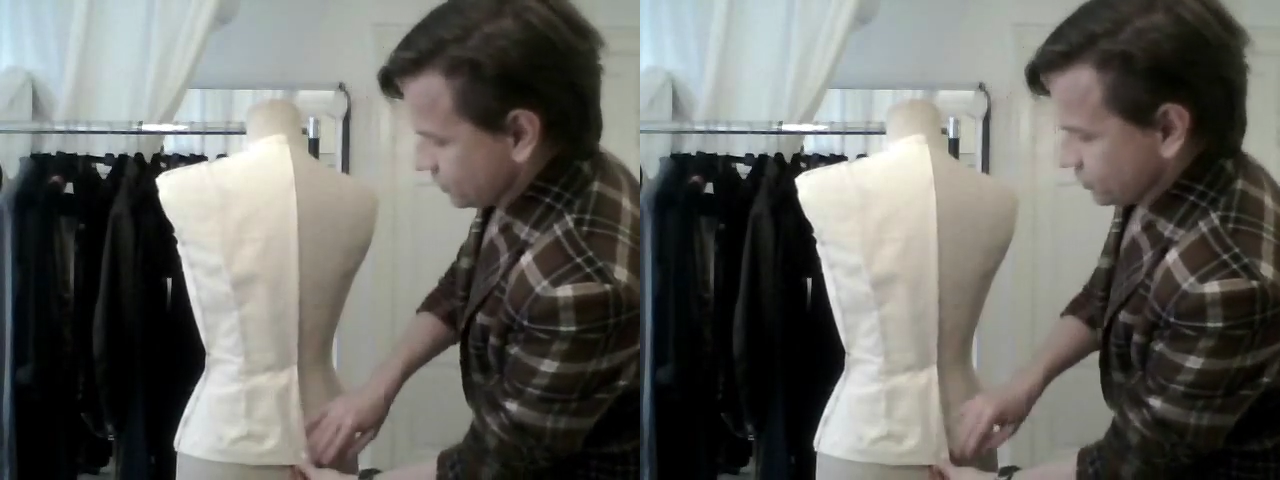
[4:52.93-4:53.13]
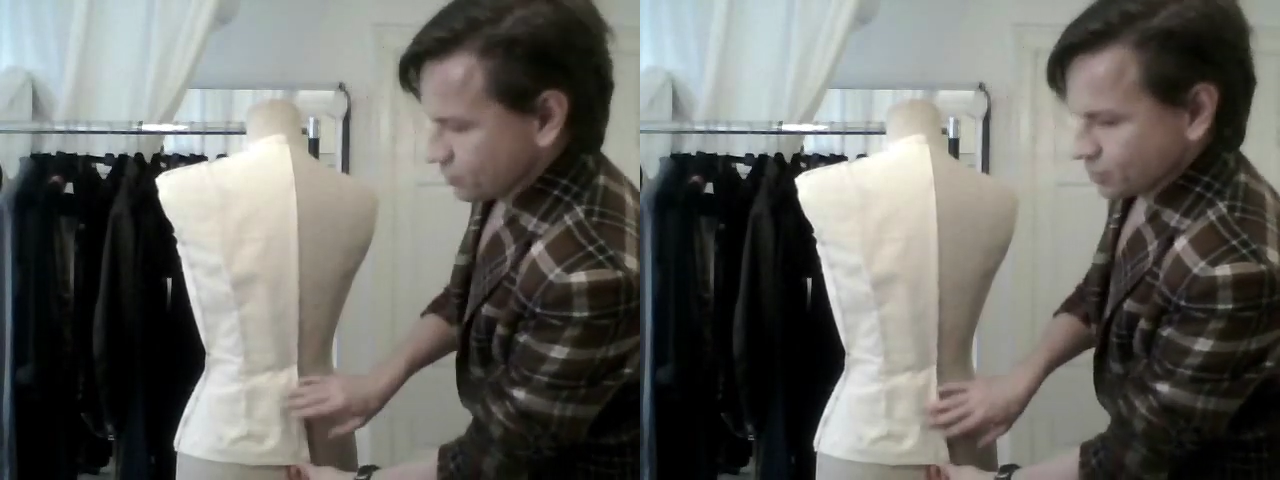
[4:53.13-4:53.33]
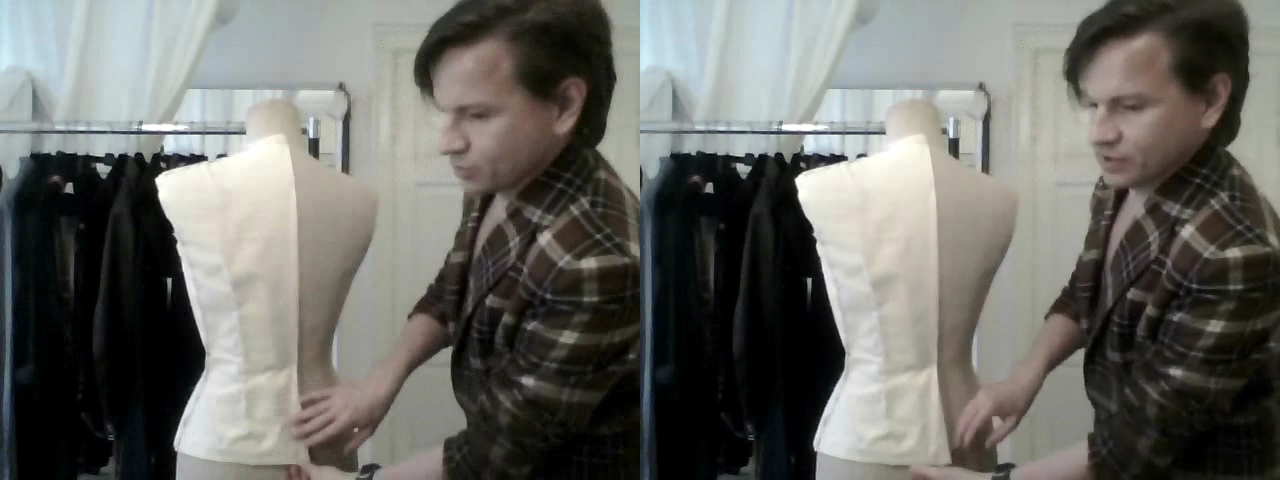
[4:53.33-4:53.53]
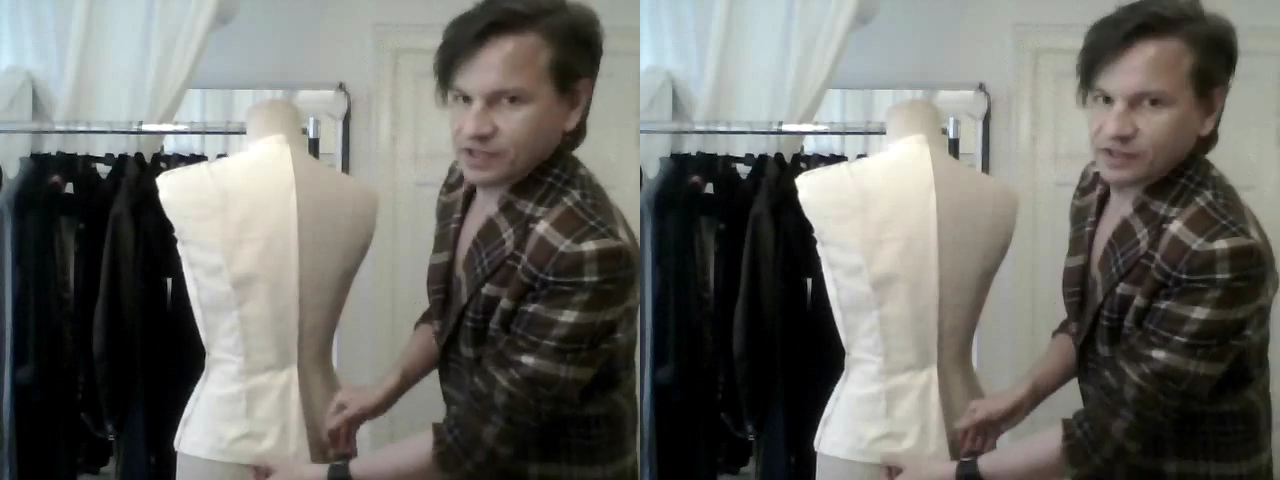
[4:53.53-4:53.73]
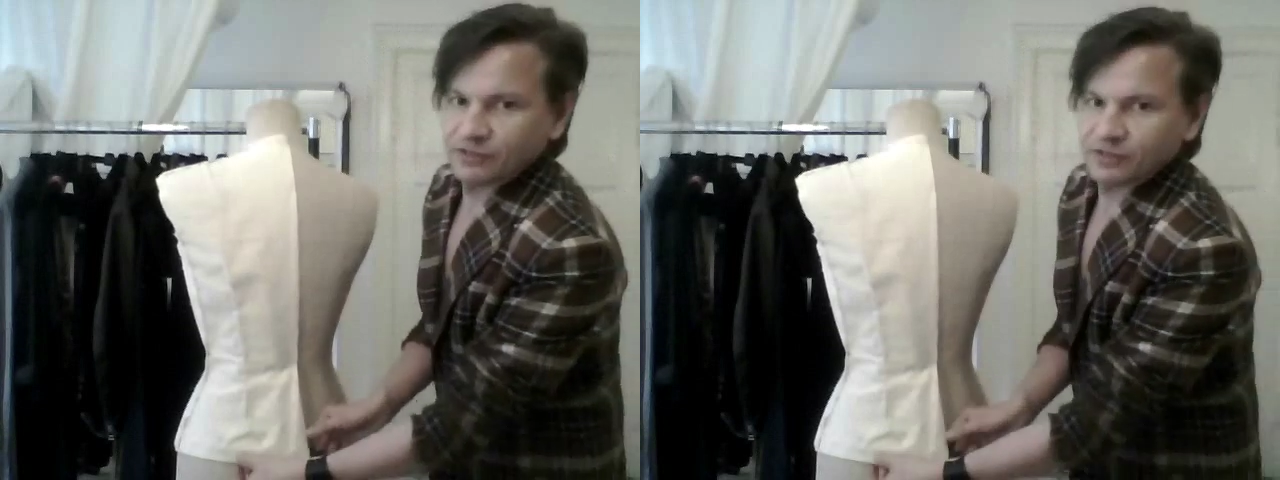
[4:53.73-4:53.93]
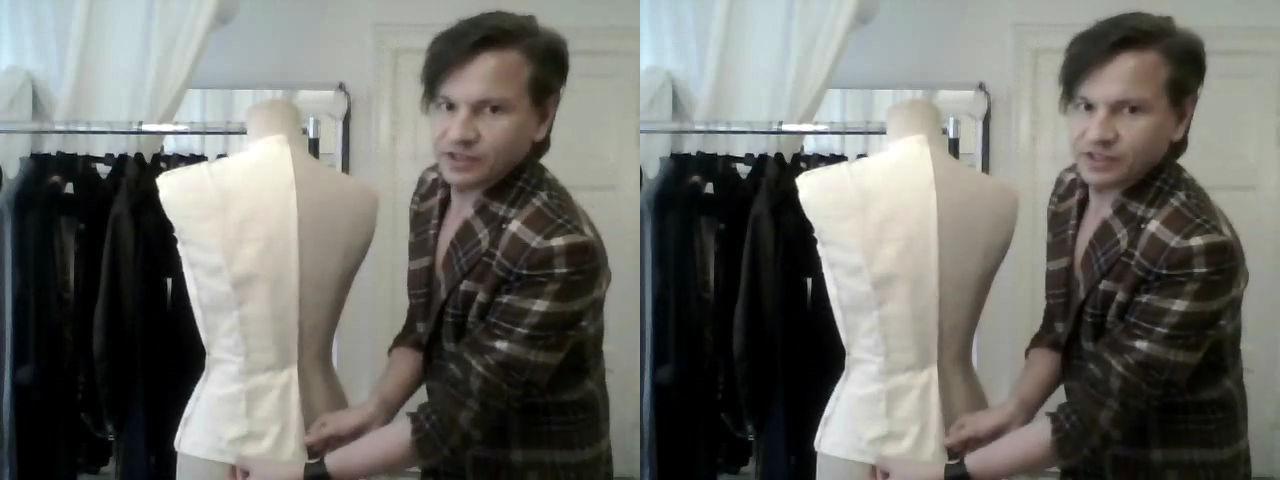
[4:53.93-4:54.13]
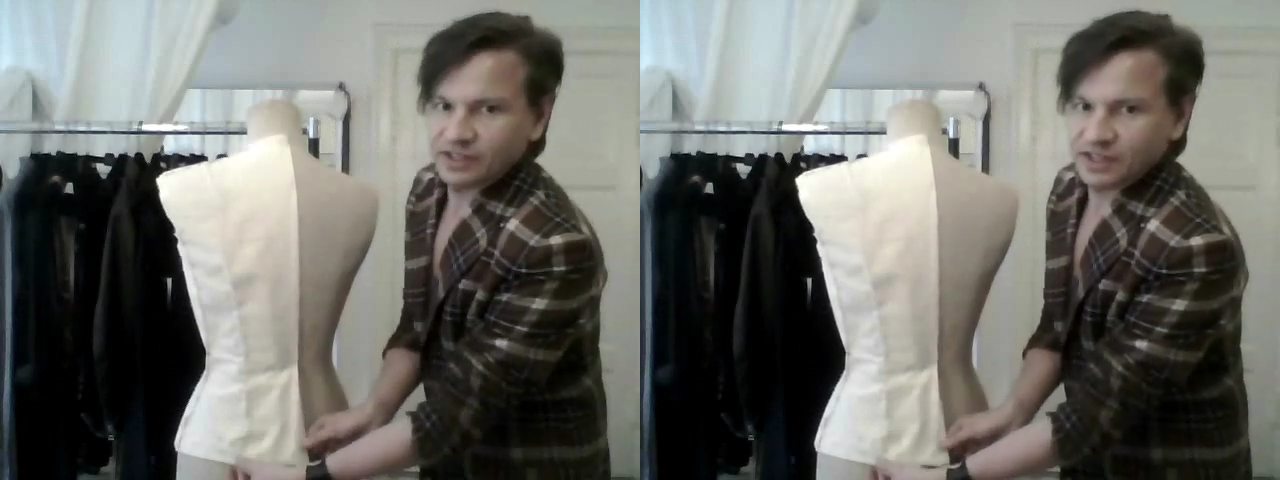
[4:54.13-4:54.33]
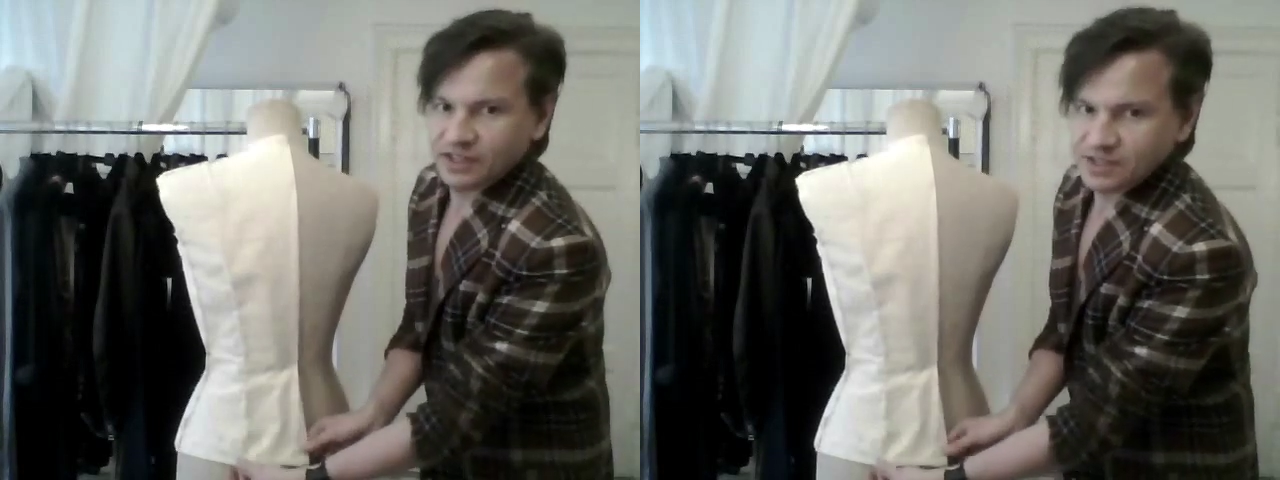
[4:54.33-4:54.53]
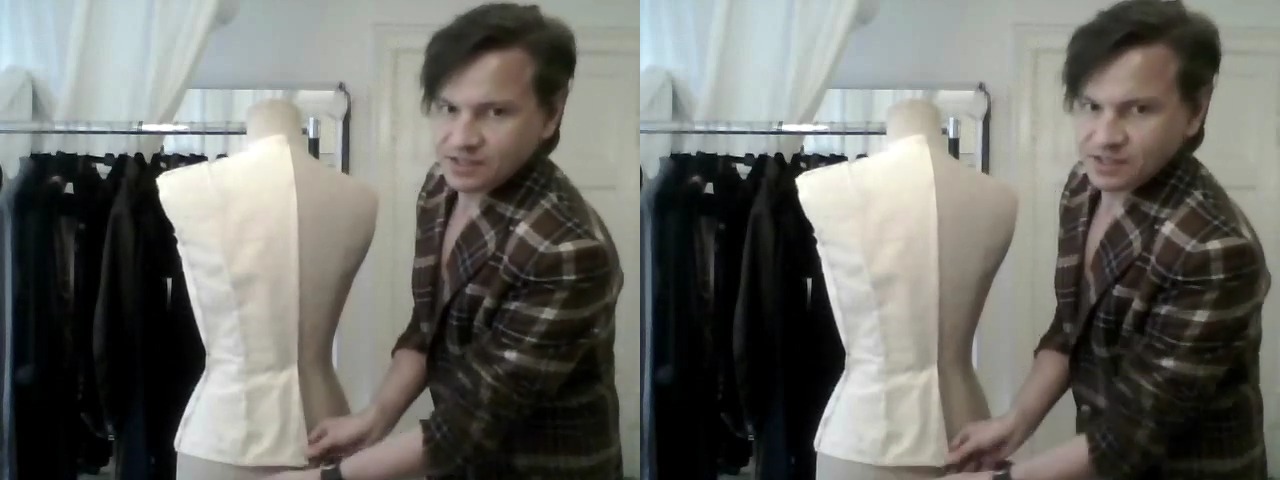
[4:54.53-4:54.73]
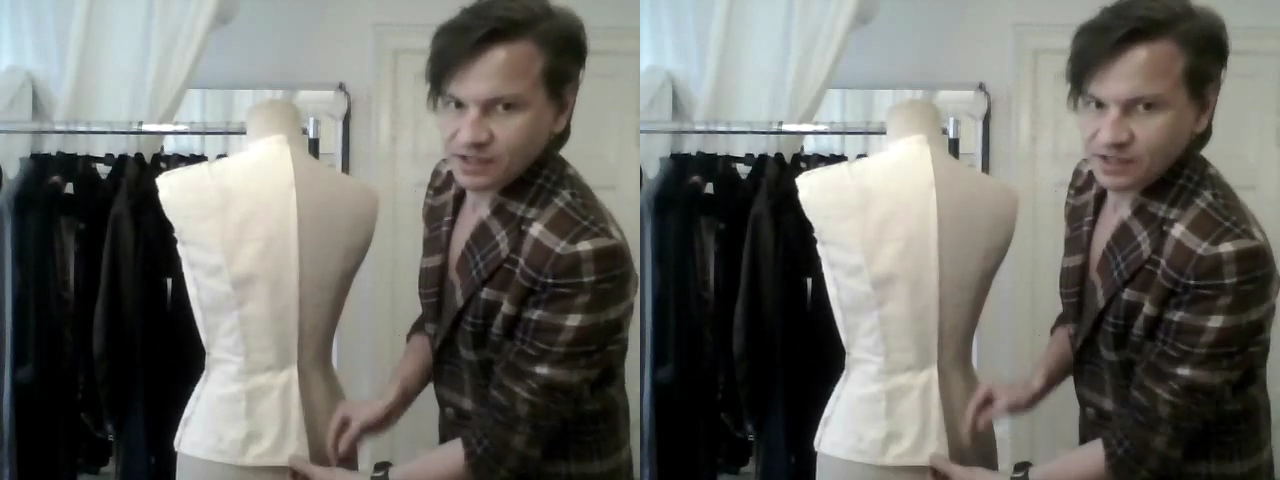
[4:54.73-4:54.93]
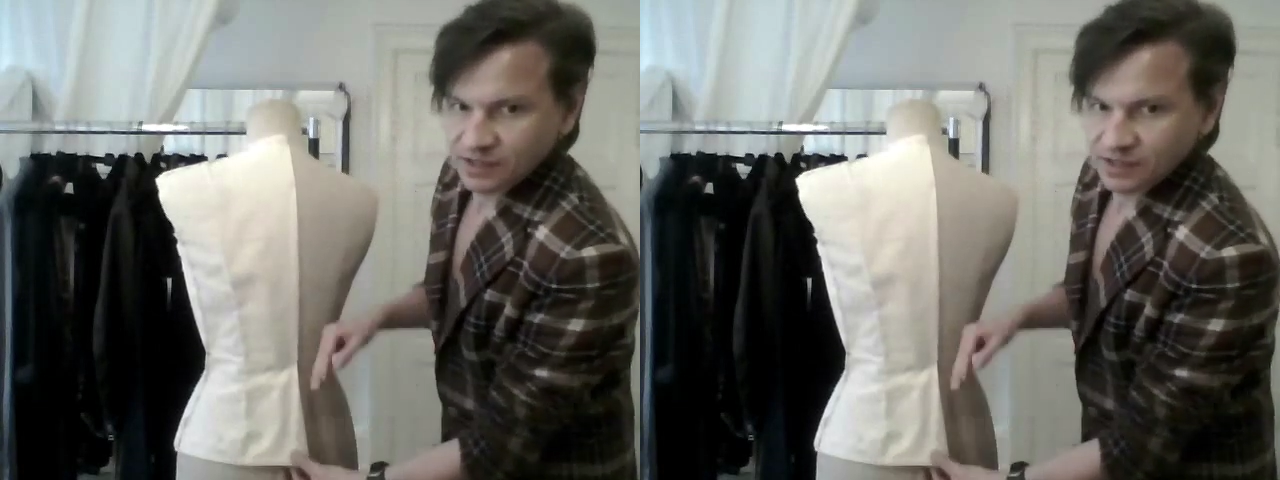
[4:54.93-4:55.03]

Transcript: so you can have a nice